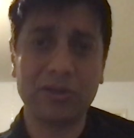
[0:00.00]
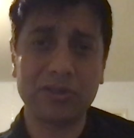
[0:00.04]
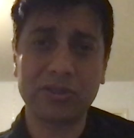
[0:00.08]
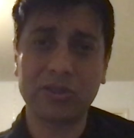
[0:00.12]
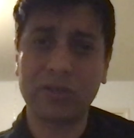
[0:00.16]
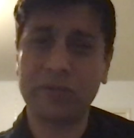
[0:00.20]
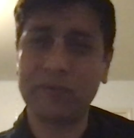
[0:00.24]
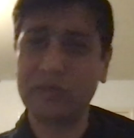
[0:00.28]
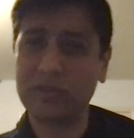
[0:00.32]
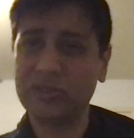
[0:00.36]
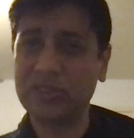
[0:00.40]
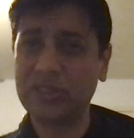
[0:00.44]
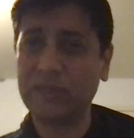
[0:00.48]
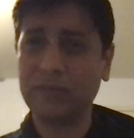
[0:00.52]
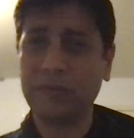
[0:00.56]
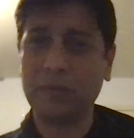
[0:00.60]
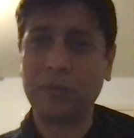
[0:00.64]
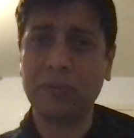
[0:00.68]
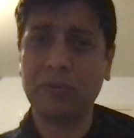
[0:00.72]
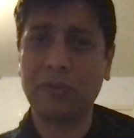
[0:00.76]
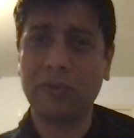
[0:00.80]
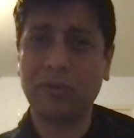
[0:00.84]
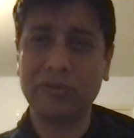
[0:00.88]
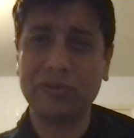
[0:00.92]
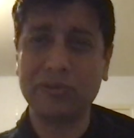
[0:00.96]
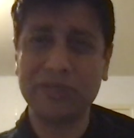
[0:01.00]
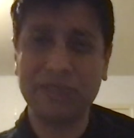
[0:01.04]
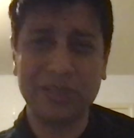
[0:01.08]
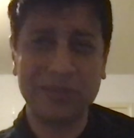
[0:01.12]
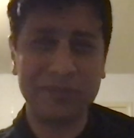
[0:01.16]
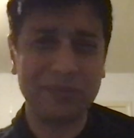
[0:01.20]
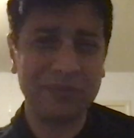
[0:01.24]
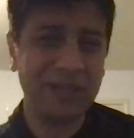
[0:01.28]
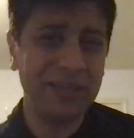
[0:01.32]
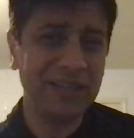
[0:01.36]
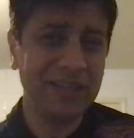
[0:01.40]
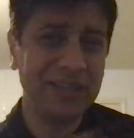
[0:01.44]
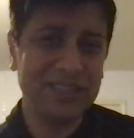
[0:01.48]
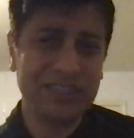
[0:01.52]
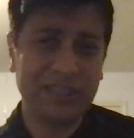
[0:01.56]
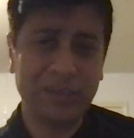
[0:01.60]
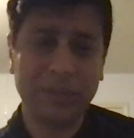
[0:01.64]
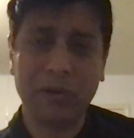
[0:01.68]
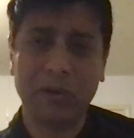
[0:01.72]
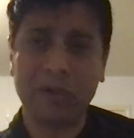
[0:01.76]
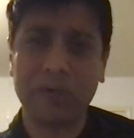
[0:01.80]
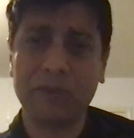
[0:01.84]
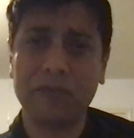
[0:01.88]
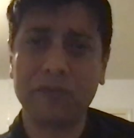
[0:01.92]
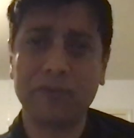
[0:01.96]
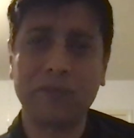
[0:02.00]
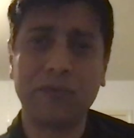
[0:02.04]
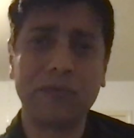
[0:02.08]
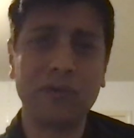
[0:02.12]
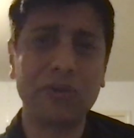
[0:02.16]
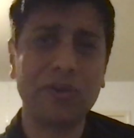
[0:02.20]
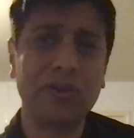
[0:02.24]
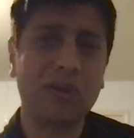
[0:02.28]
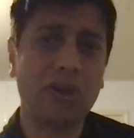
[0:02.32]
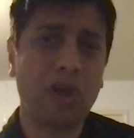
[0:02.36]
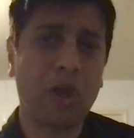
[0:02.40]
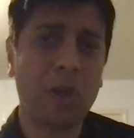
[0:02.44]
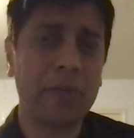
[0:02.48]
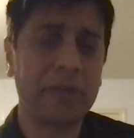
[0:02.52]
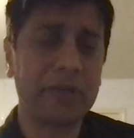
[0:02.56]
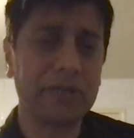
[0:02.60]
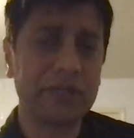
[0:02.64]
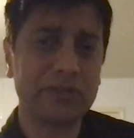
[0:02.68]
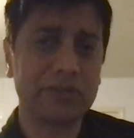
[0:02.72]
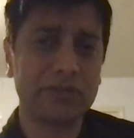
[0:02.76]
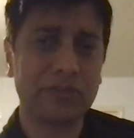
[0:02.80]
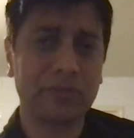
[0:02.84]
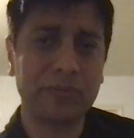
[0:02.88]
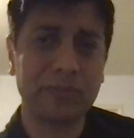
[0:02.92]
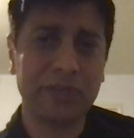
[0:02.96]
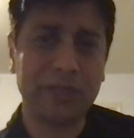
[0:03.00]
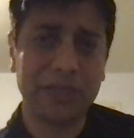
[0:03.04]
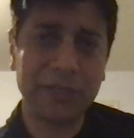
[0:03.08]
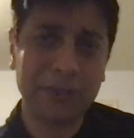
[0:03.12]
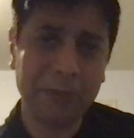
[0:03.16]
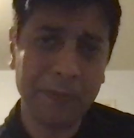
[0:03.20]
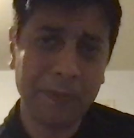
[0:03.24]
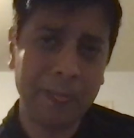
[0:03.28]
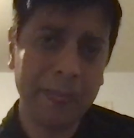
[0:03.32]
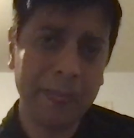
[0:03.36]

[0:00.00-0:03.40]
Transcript: So if you see from Colosseum, it's about 4 kilometers from there.